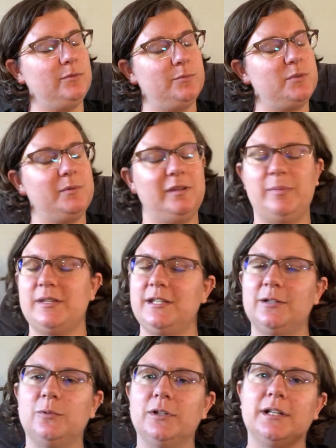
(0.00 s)
was really
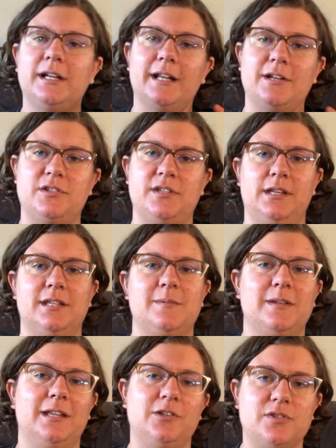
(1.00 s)
busy at work, and I just needed
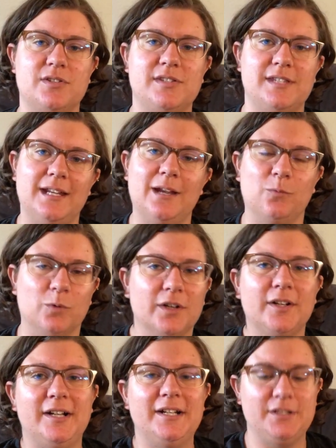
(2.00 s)
something I could just sit and
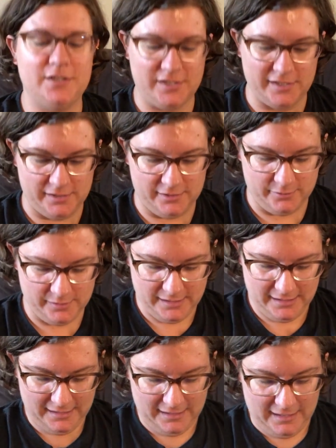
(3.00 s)
work on. So
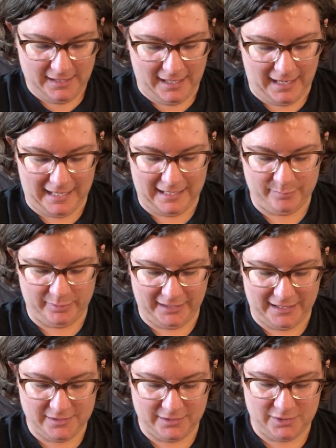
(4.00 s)
I had
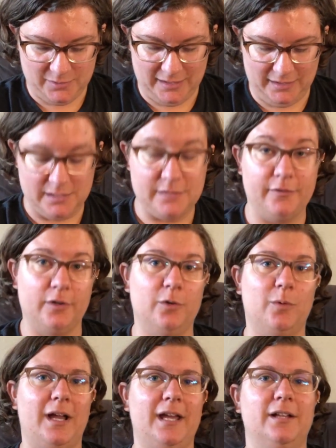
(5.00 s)
planned on doing this for
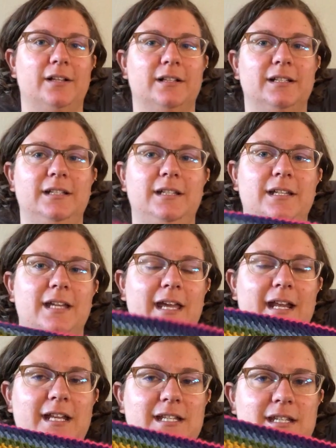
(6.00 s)
a while,
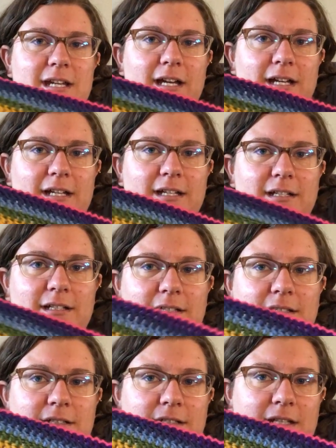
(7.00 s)
and
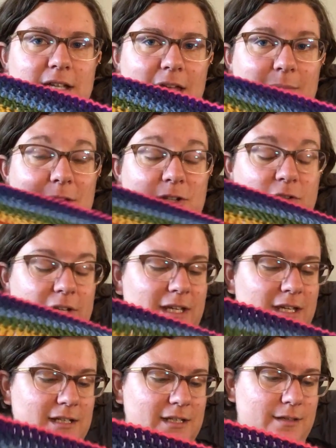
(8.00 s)
I'm
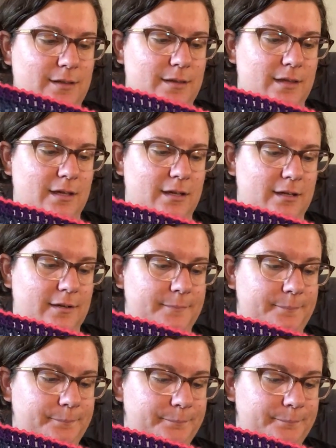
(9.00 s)
entering it in the